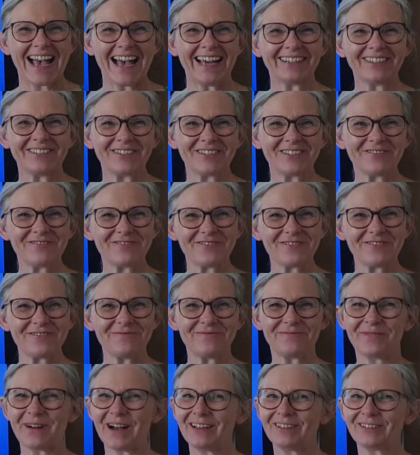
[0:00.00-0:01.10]
Hello
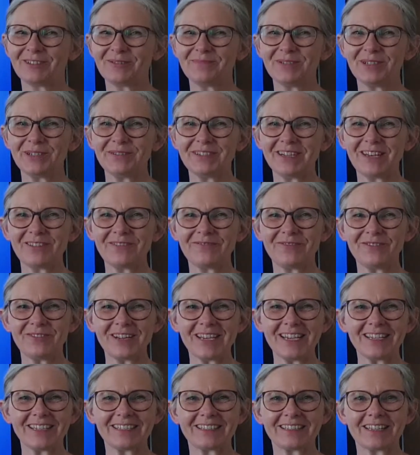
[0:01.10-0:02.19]
children, welcome to another
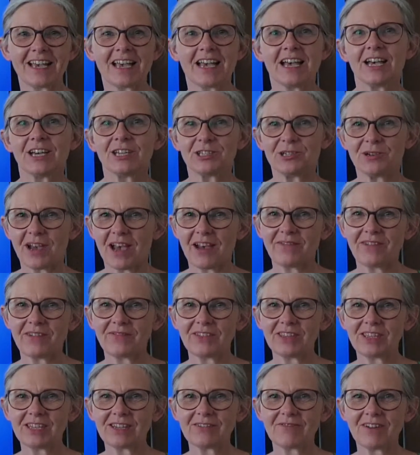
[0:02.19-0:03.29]
Phonics. Do you have
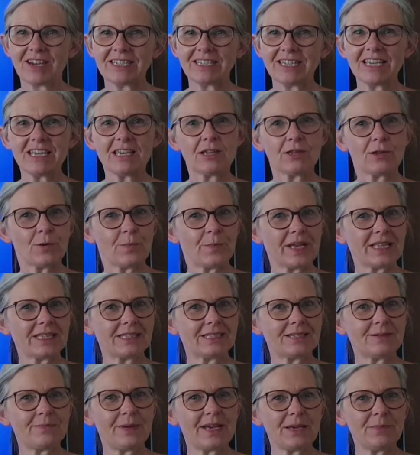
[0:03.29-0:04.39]
everything ready? Your
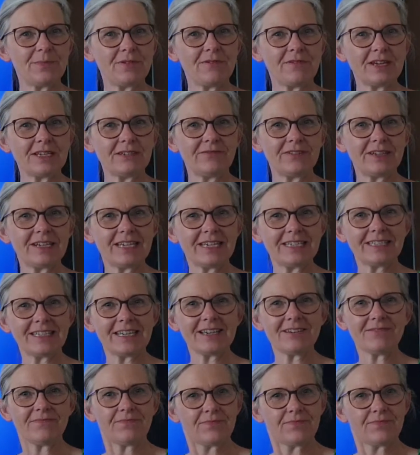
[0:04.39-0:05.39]
pencil and paper ready for later?